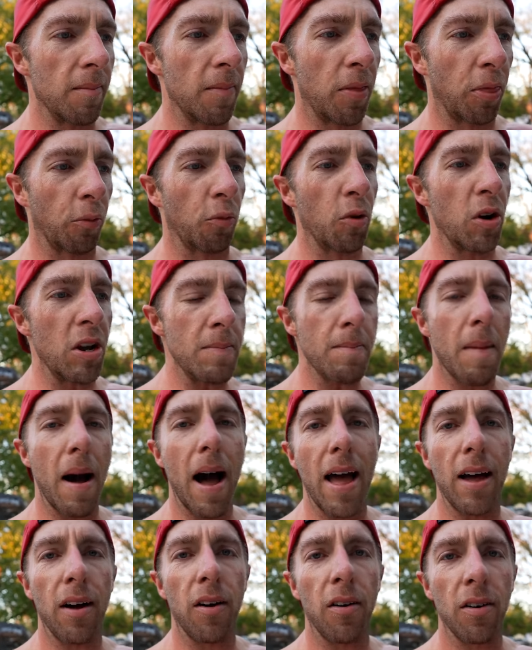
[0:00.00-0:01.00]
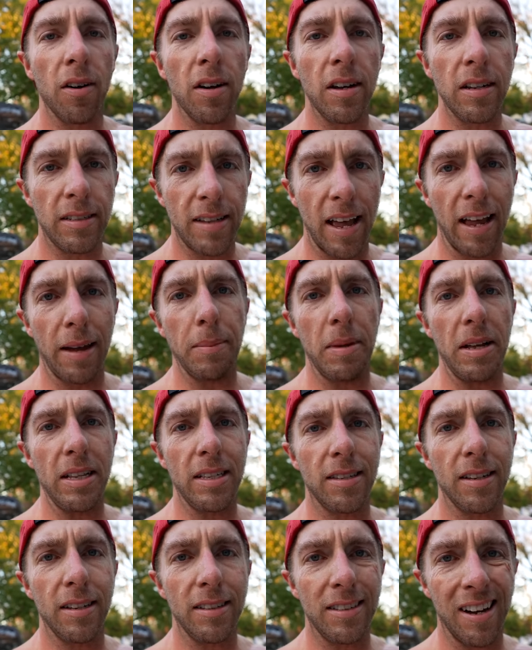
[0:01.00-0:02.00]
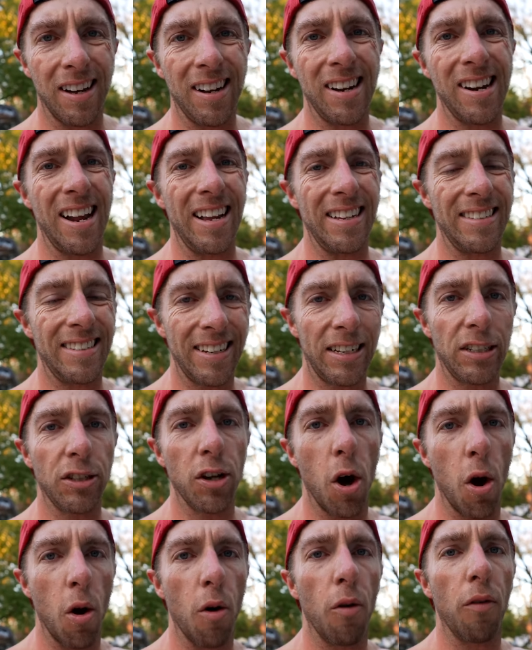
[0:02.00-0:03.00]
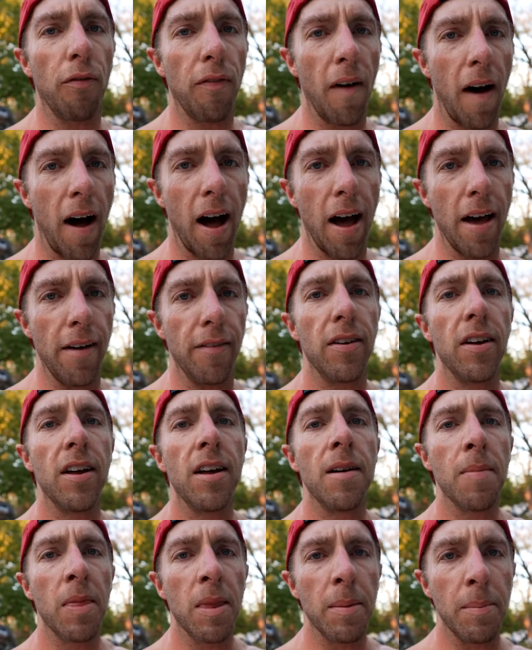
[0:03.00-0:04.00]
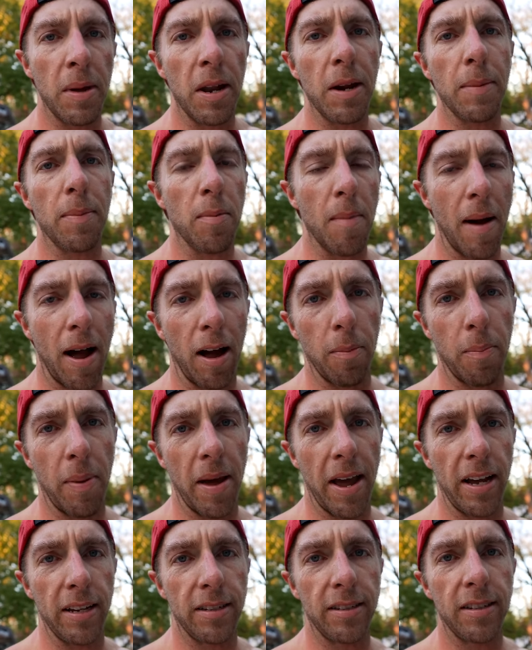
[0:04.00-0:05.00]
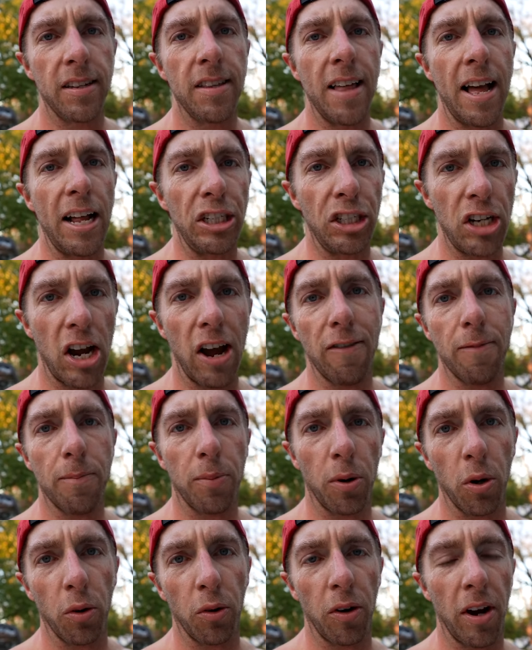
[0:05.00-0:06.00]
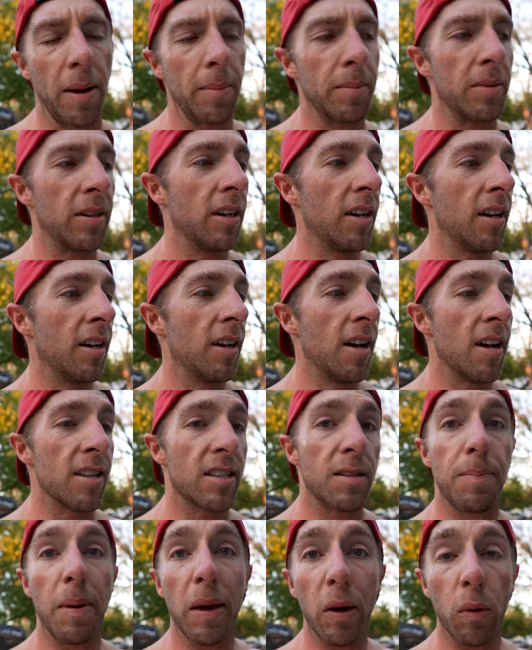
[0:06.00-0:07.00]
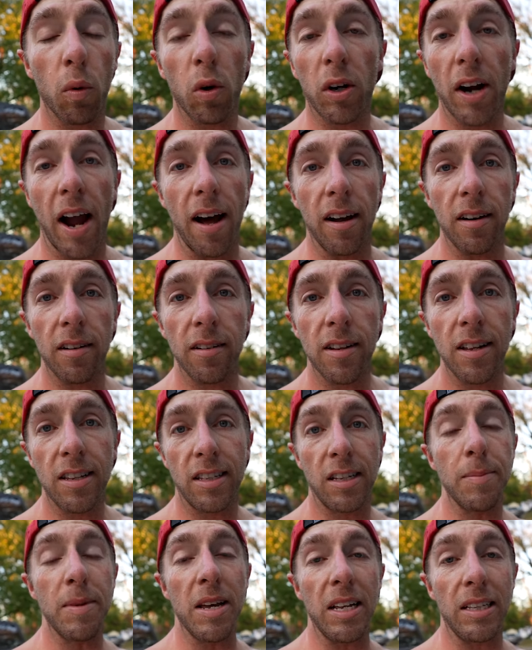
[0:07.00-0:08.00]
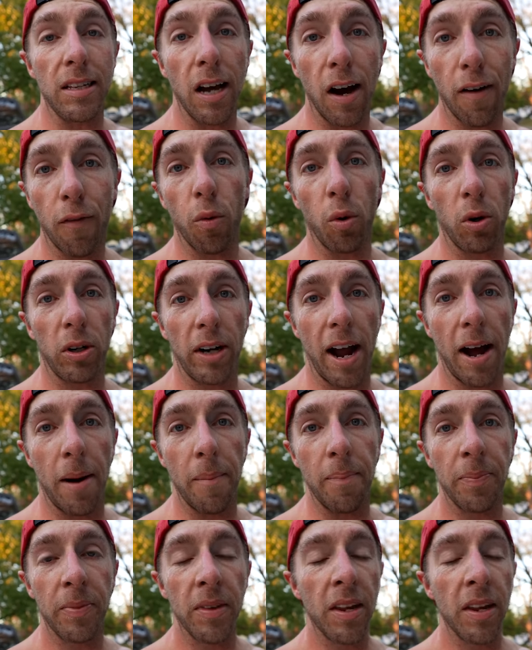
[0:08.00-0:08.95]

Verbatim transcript: three mile segments done at a six oh five minute per mile pace that Jeff programmed. It's a big workout. It's gonna be a tough workout.